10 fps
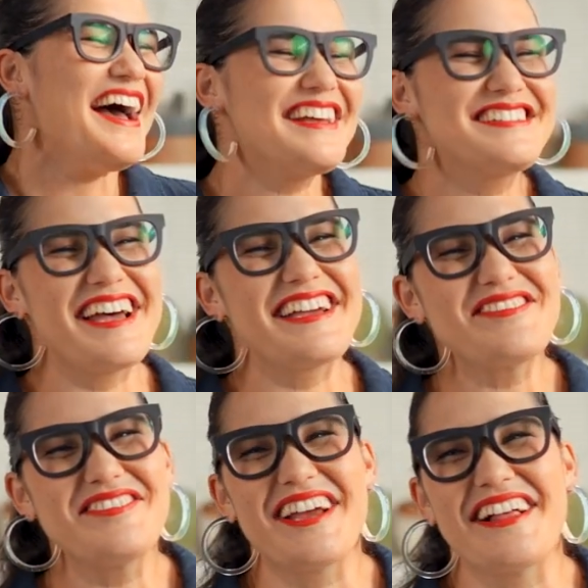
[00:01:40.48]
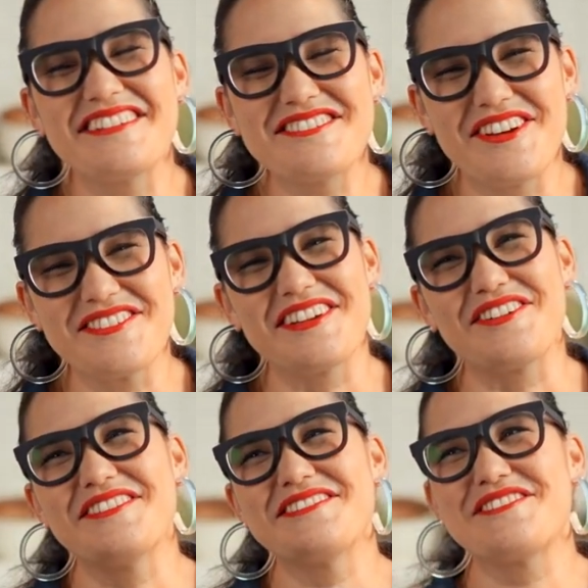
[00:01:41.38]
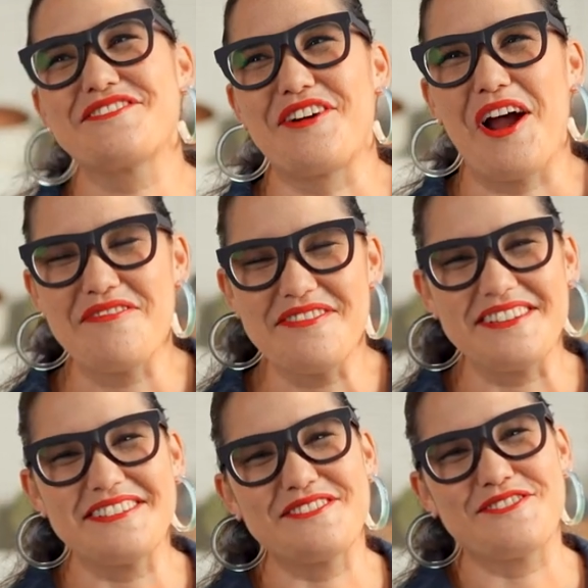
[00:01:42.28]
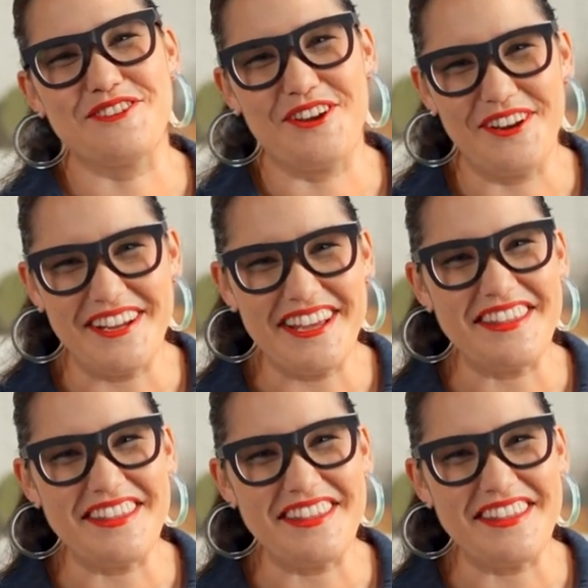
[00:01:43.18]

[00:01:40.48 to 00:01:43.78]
it's like in reality shows they always describe things as a journey,